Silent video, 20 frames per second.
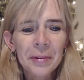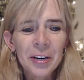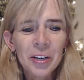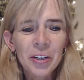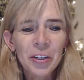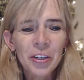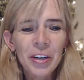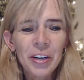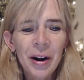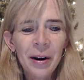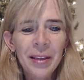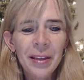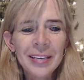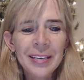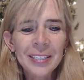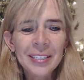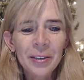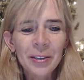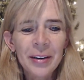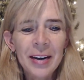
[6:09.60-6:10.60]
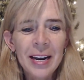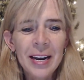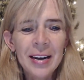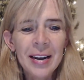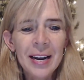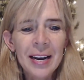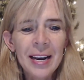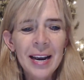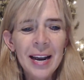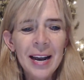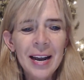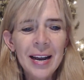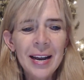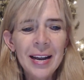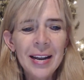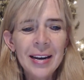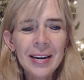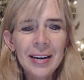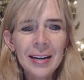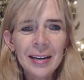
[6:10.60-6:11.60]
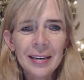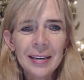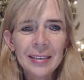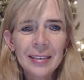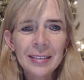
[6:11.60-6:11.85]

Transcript: Share the screen again.